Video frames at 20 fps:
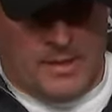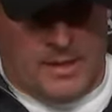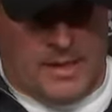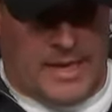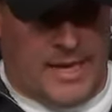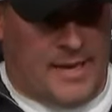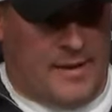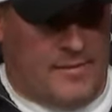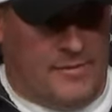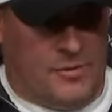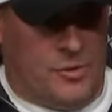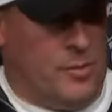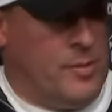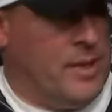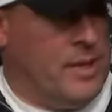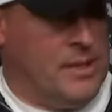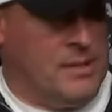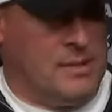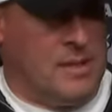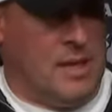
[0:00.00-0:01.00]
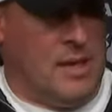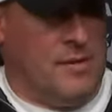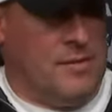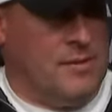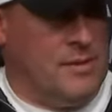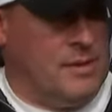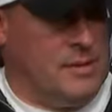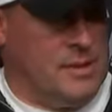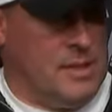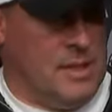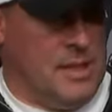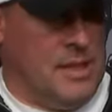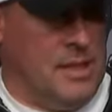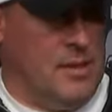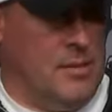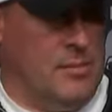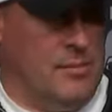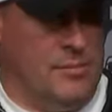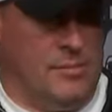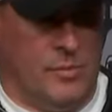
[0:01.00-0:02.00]
I have tremendous confidence in
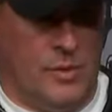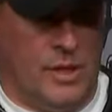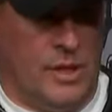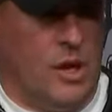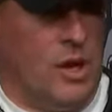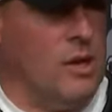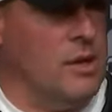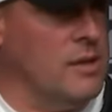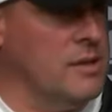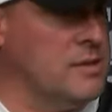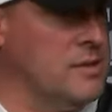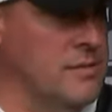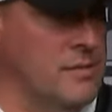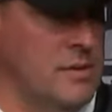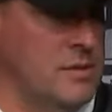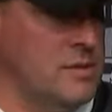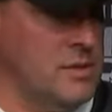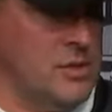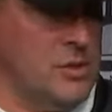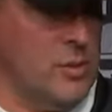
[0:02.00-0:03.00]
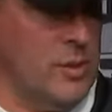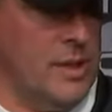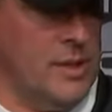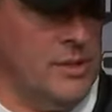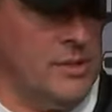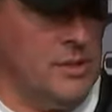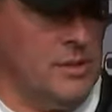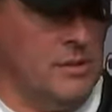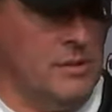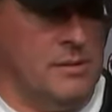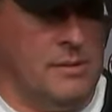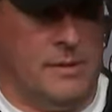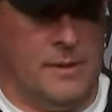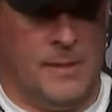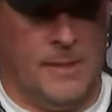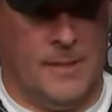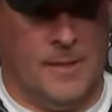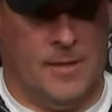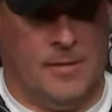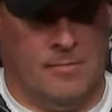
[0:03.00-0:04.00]
him, regardless of the
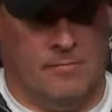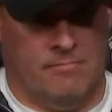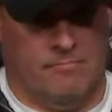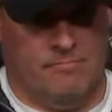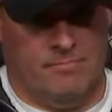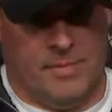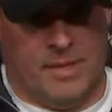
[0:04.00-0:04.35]
situation,